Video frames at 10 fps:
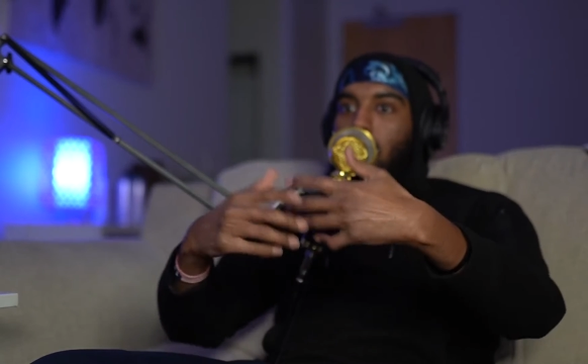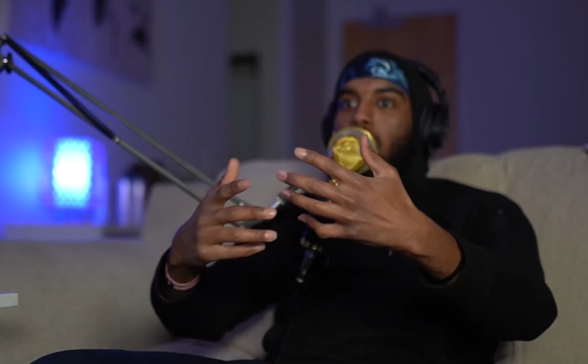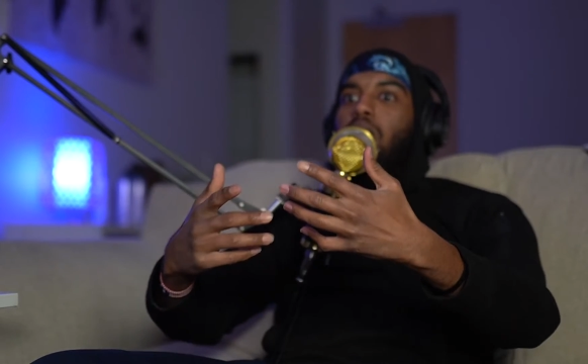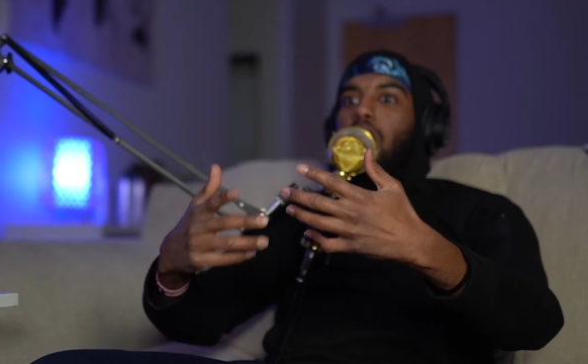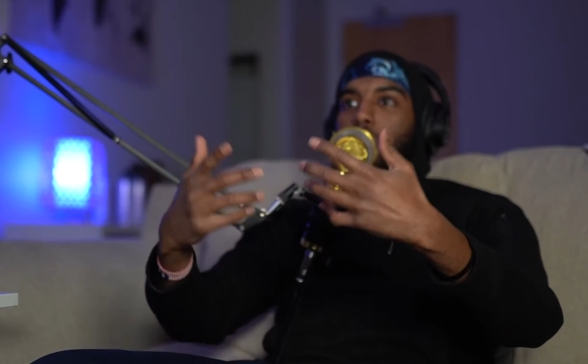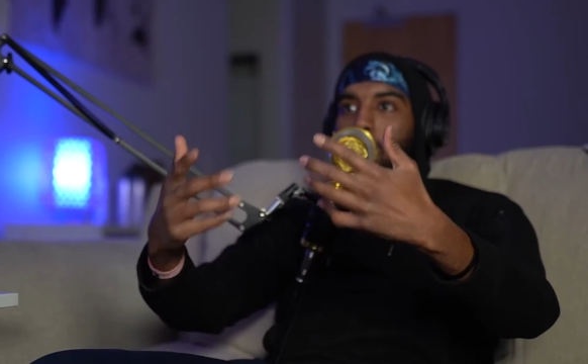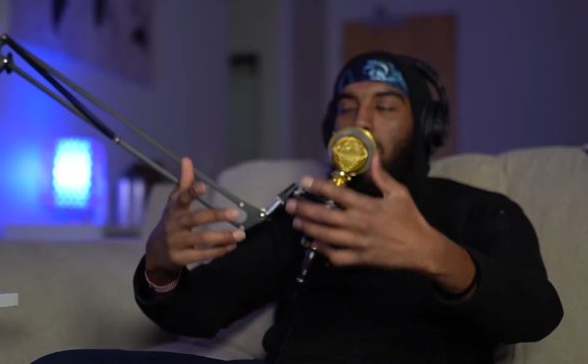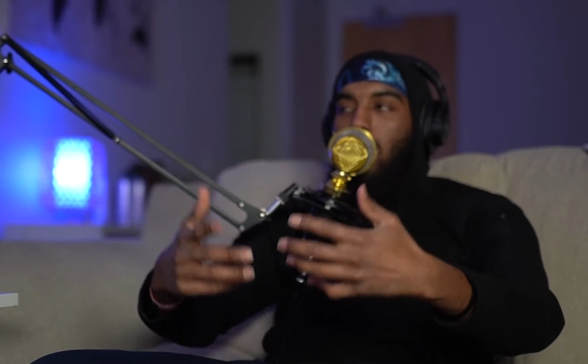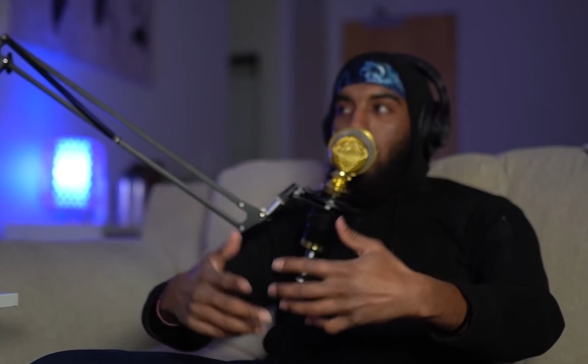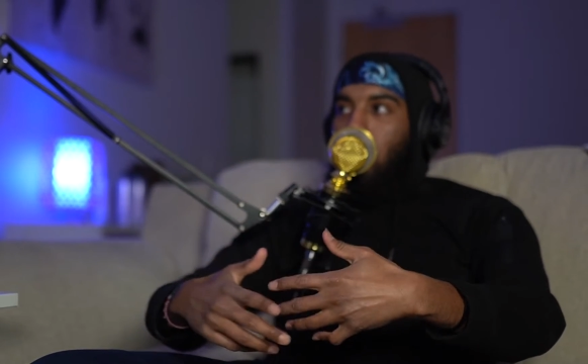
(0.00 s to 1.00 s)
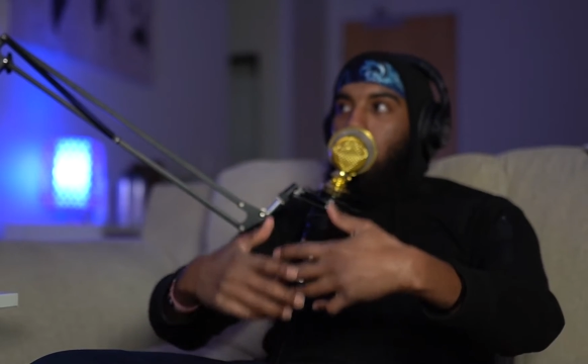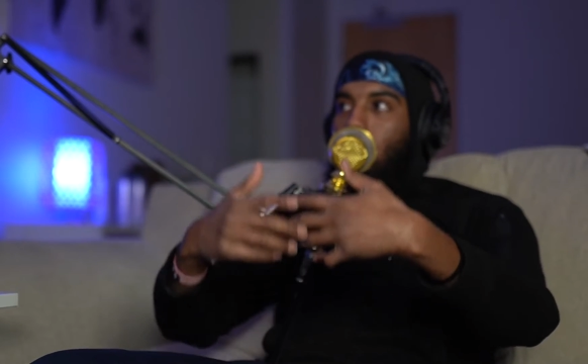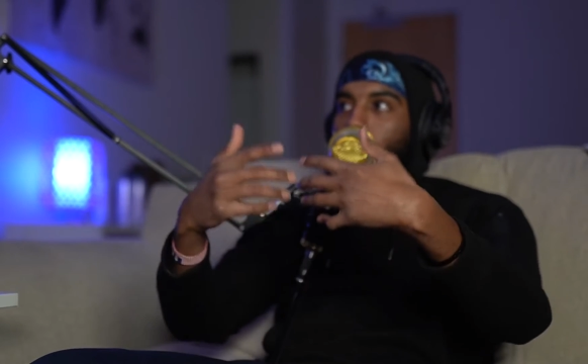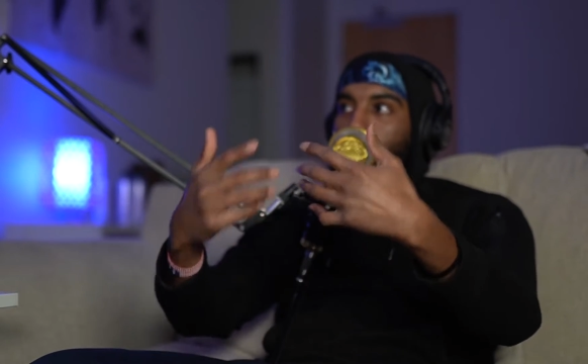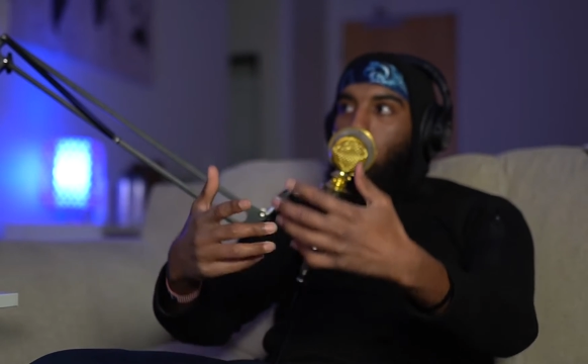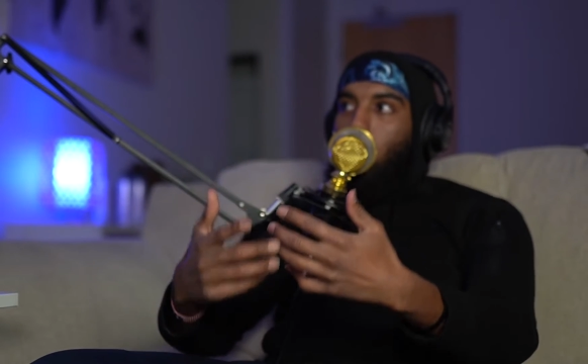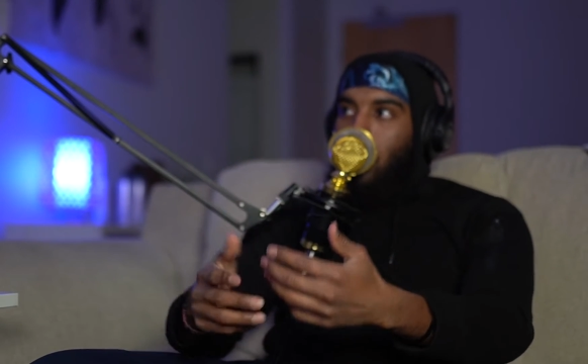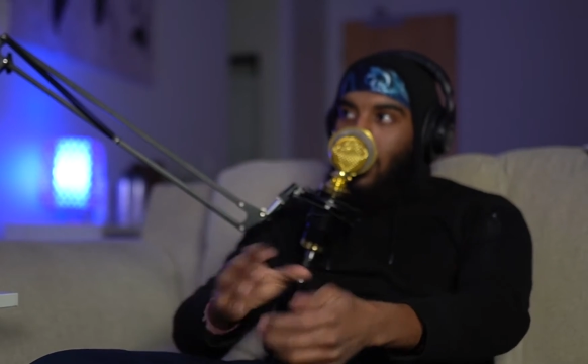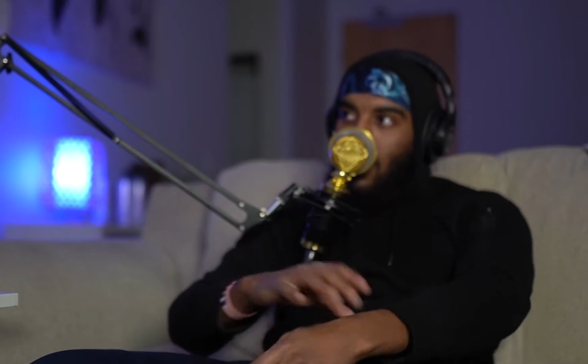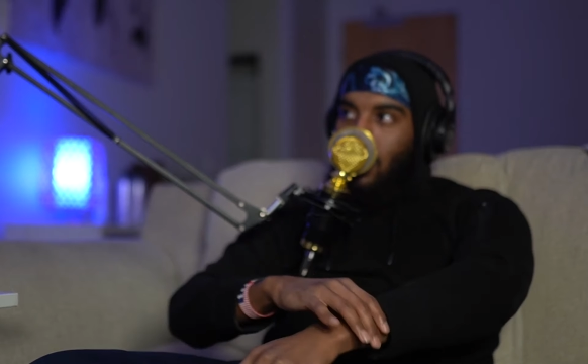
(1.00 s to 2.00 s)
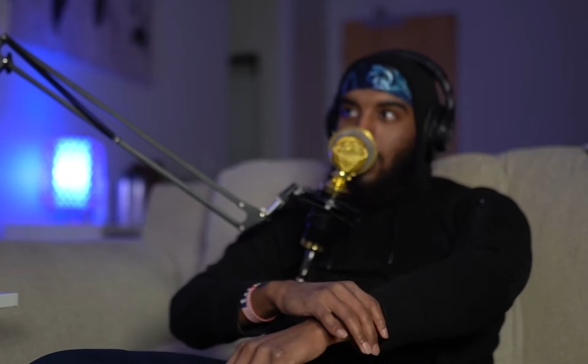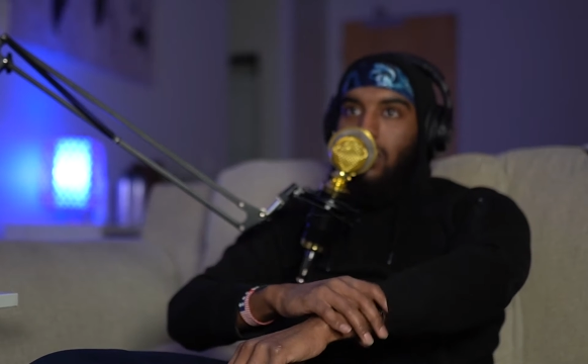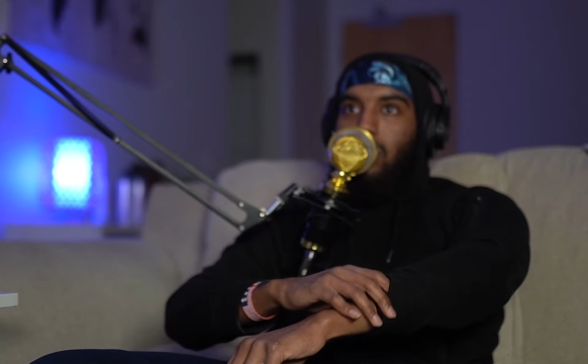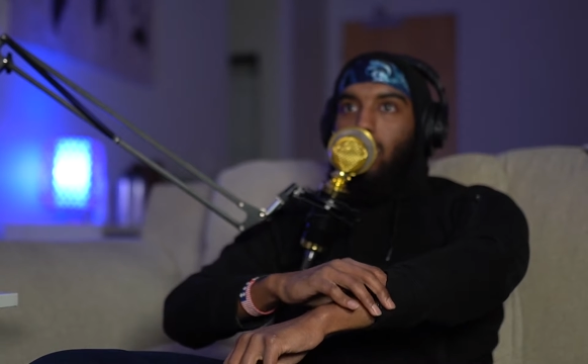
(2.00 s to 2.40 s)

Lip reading: And it's like, okay, bet he's the cool kid.